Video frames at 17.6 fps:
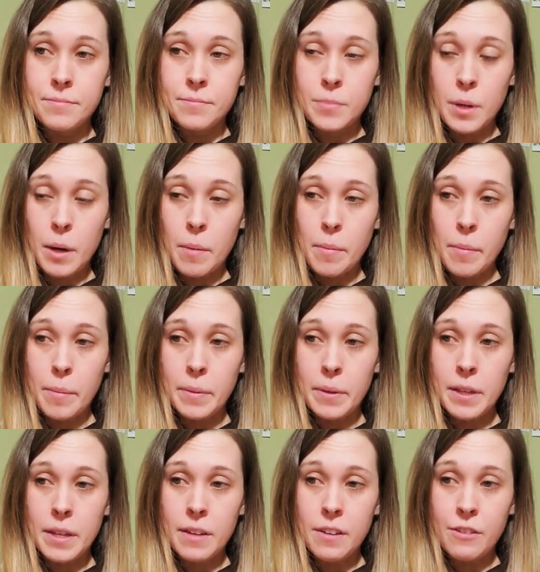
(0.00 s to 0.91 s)

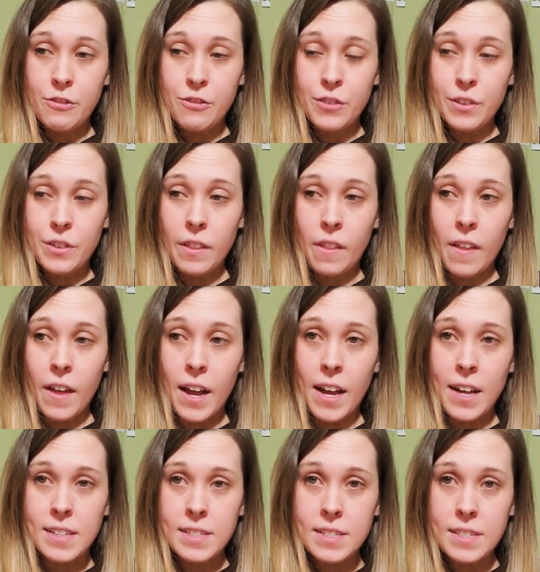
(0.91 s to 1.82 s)
probably for the
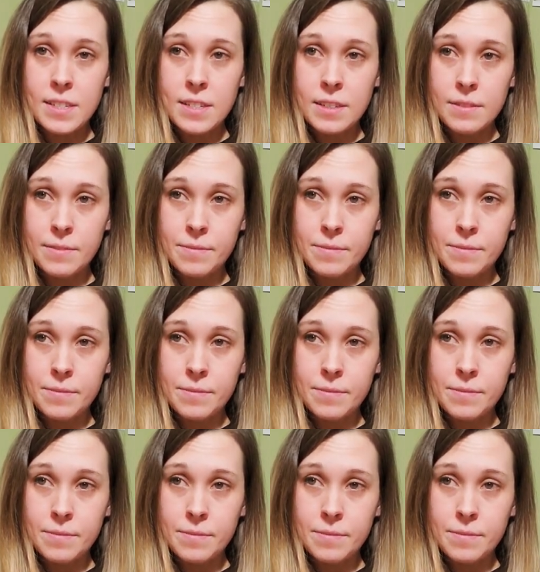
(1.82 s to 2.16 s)
last